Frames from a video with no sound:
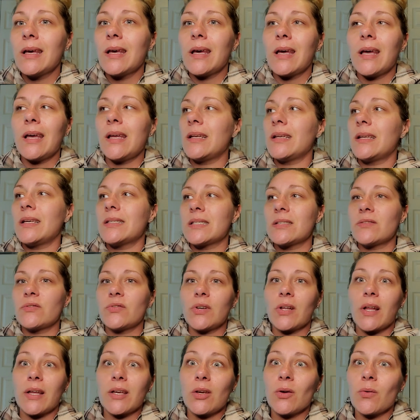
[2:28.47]
It doesn't feel
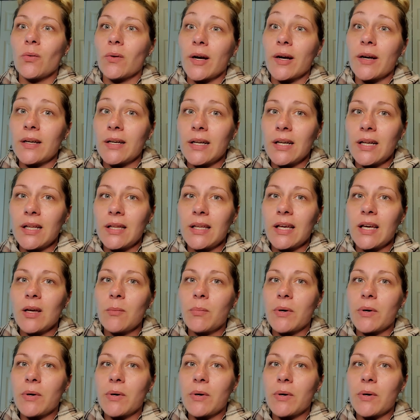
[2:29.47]
like you're wearing anything,